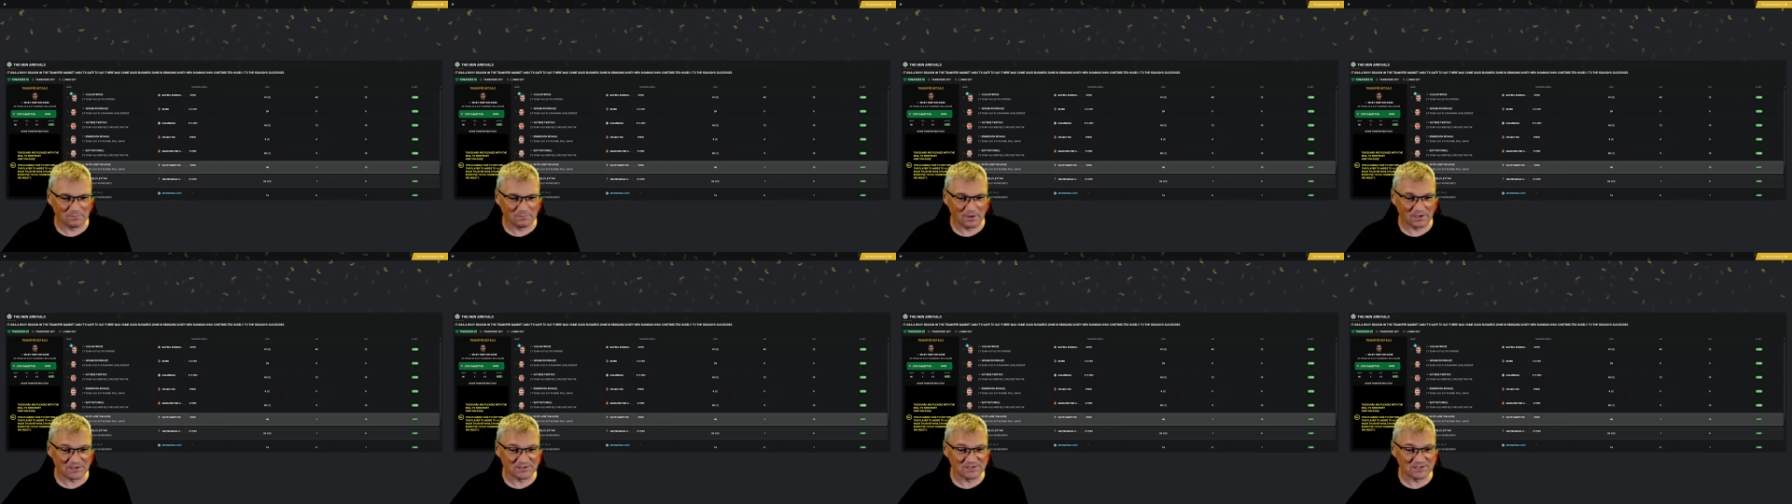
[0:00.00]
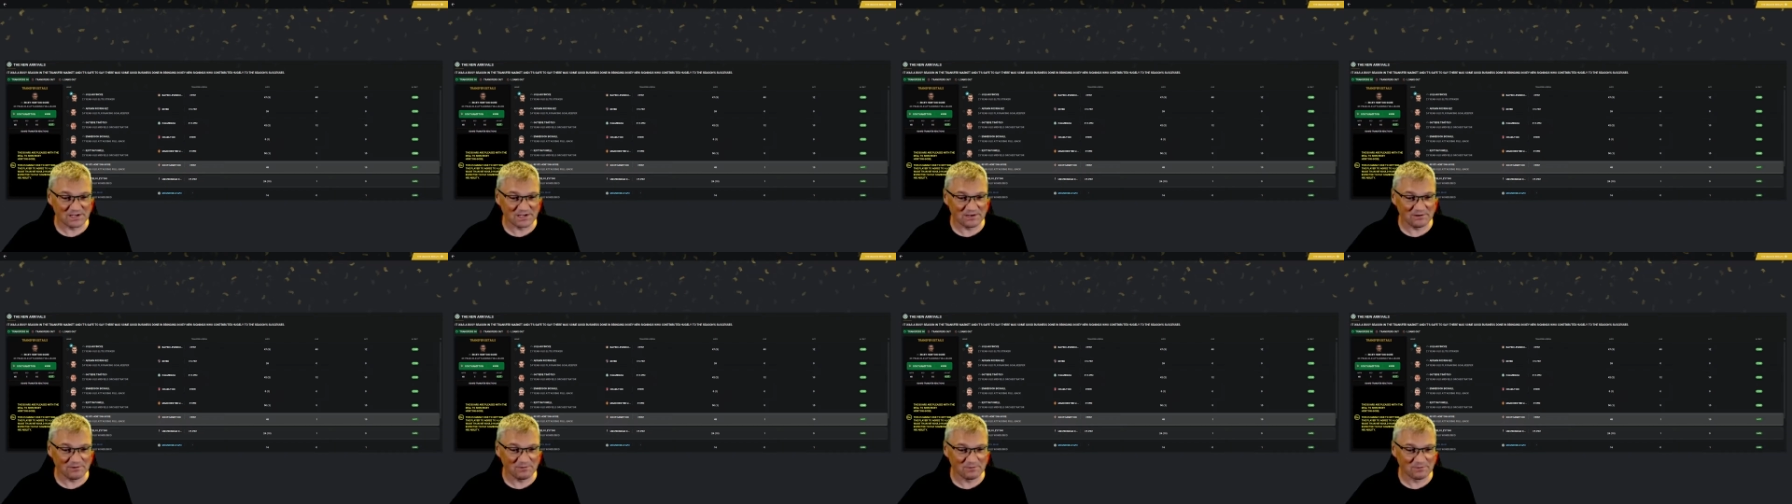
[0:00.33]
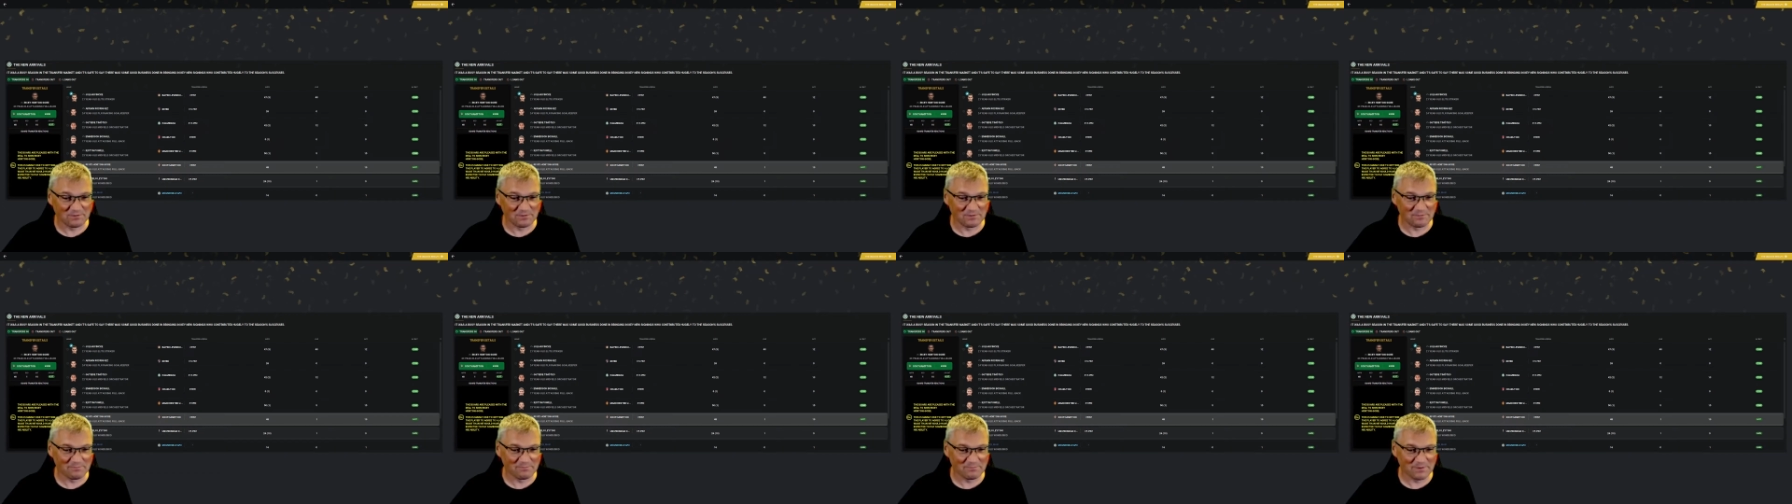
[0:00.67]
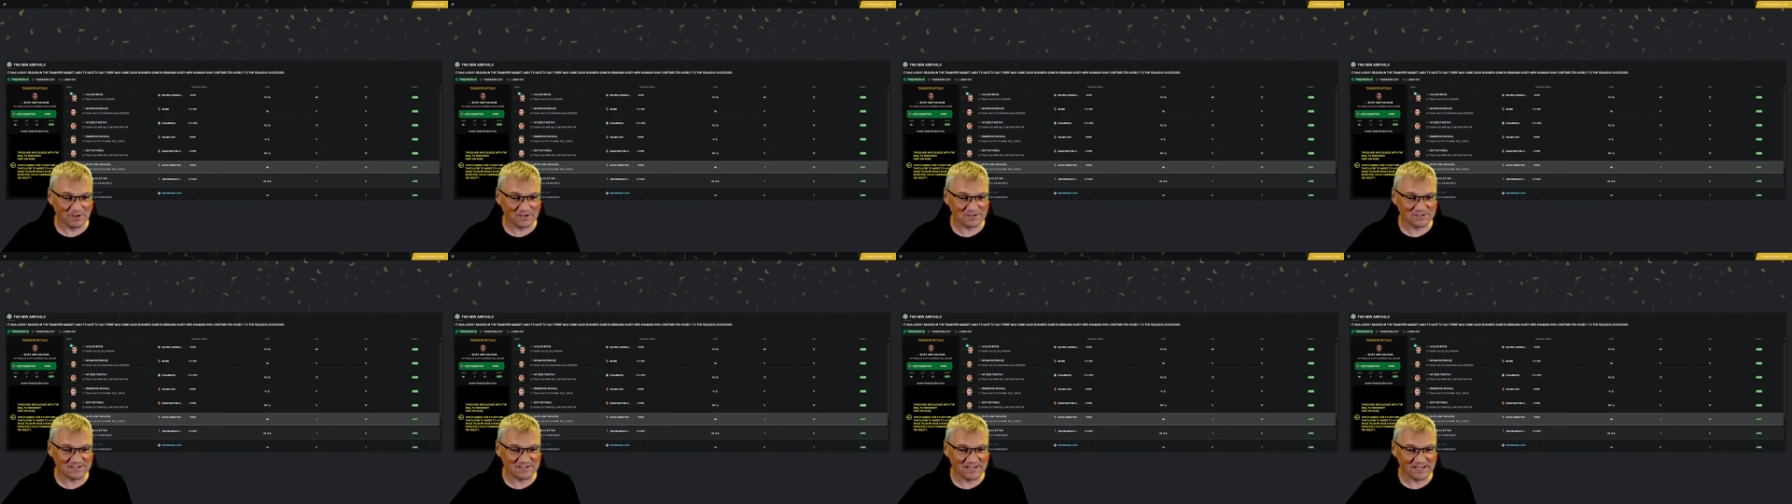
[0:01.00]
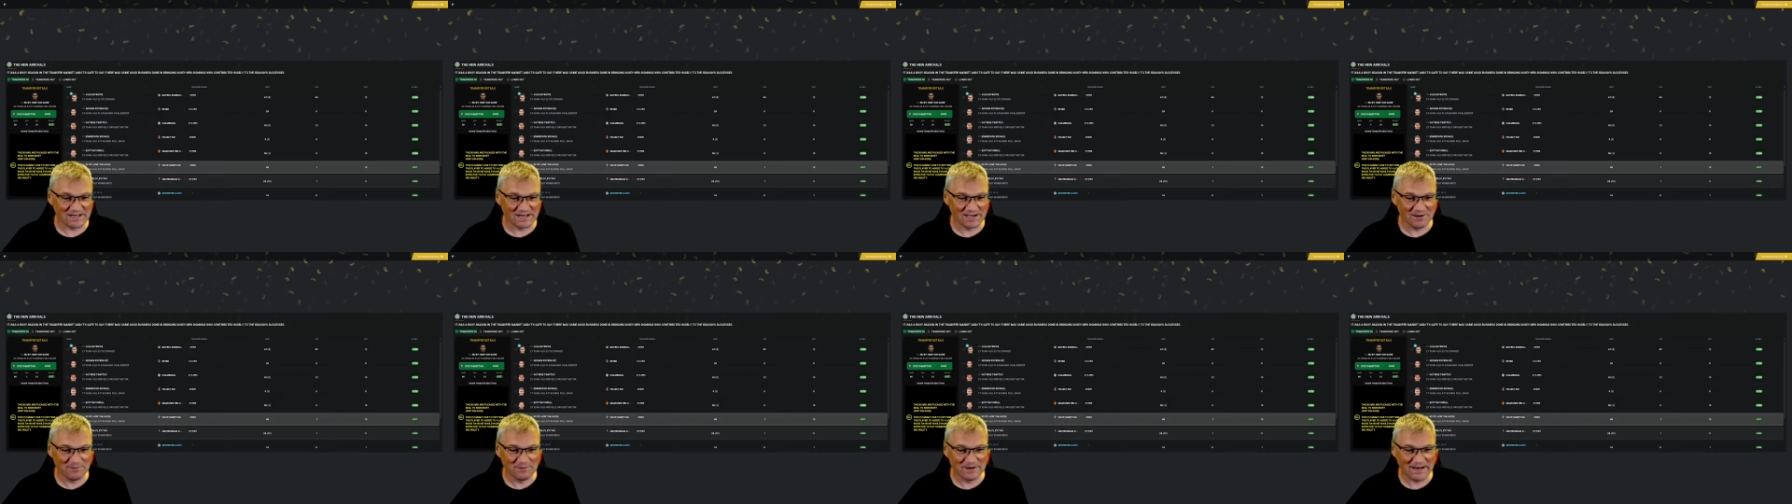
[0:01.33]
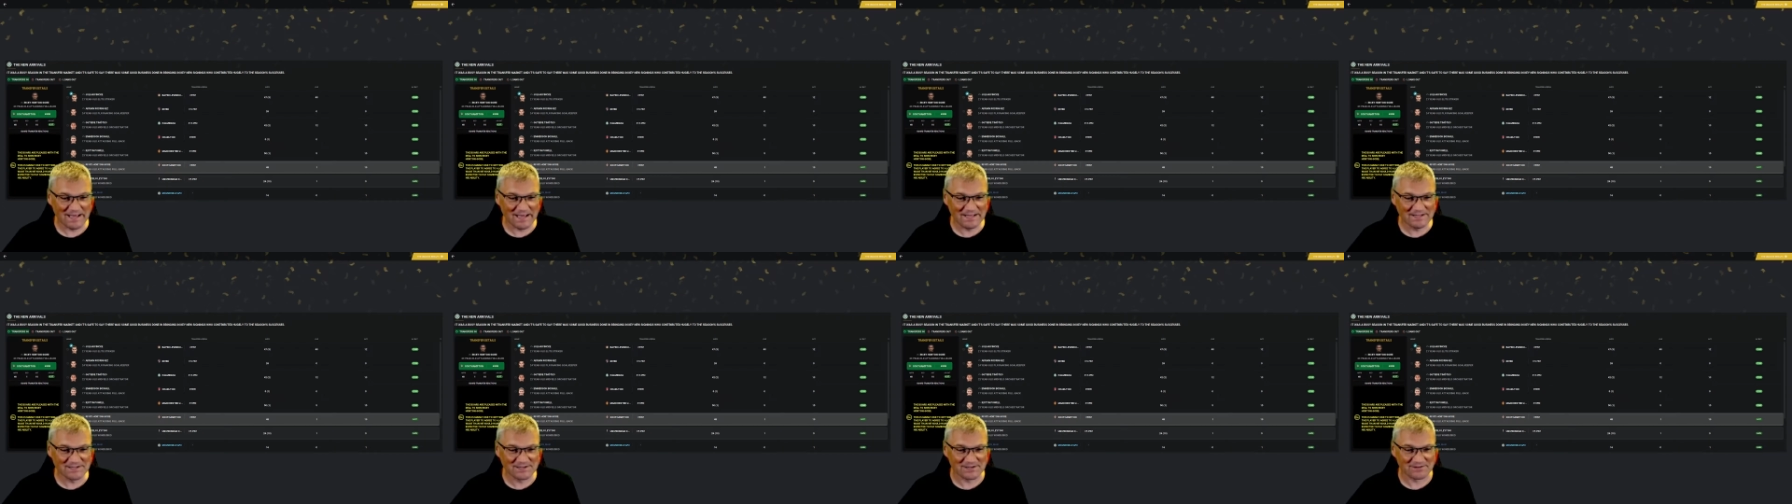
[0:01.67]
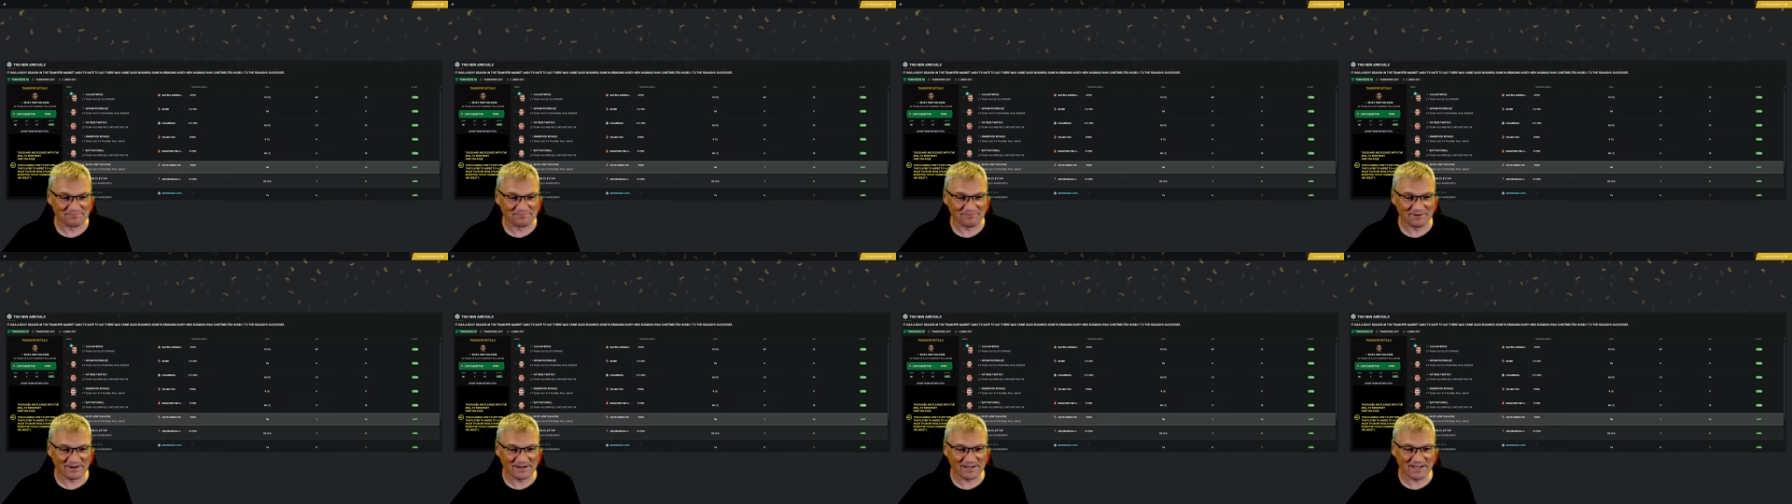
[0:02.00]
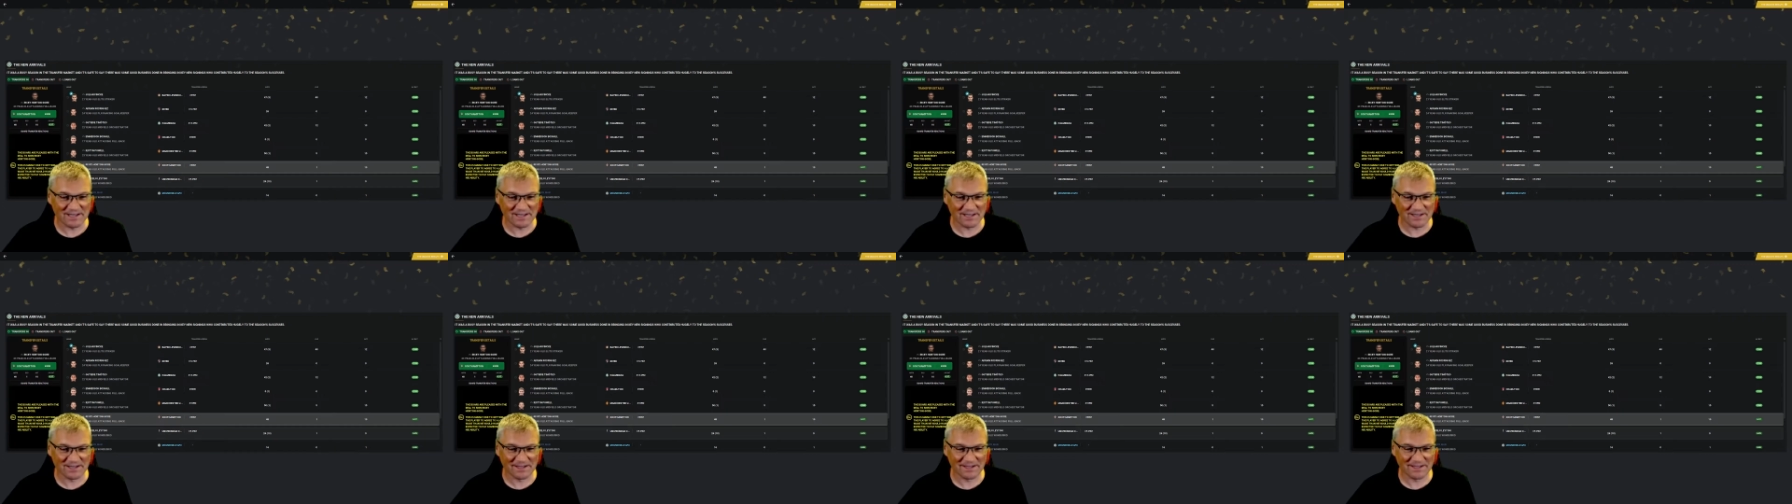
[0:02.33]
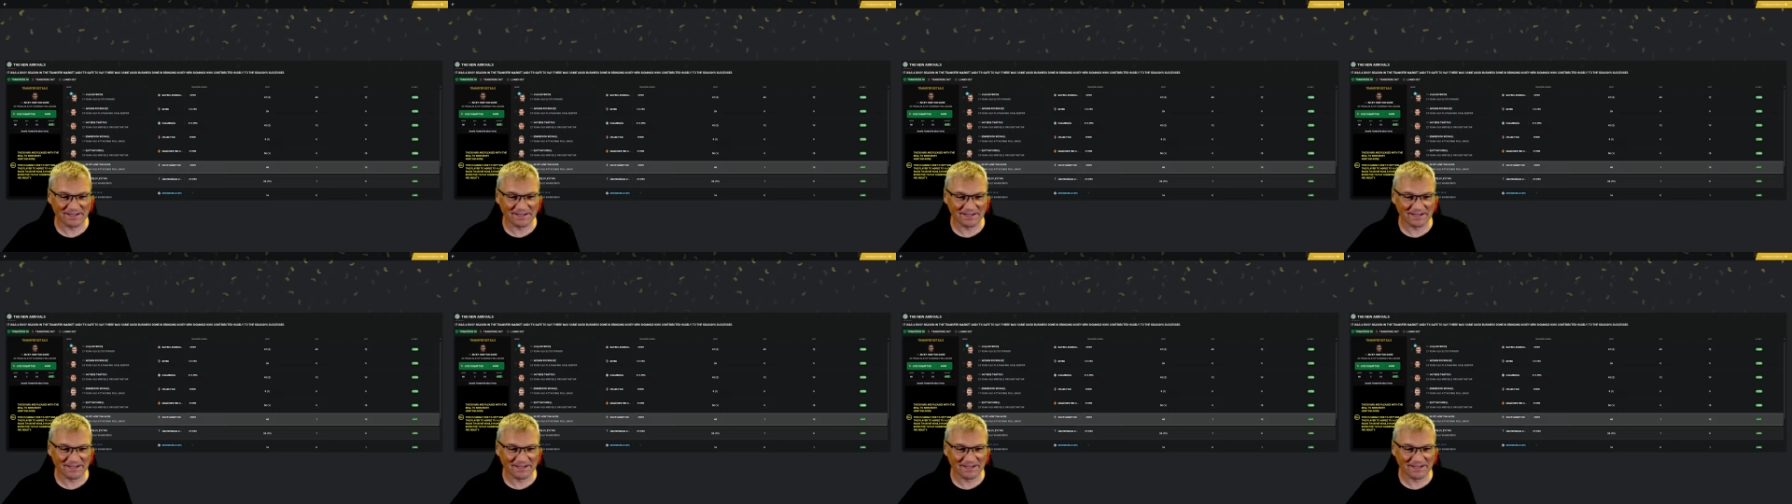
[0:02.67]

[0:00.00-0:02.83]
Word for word: Marcel, Marcelo Leighton. Ready?